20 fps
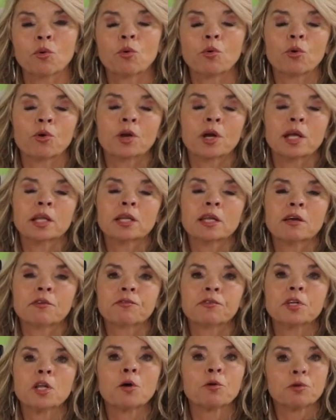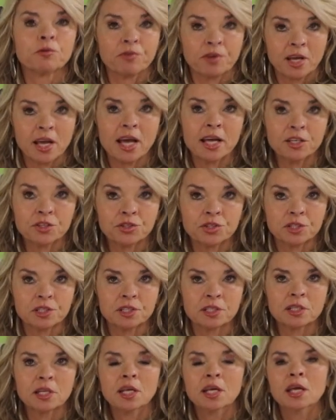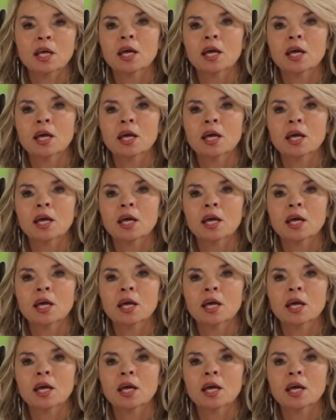or enough notification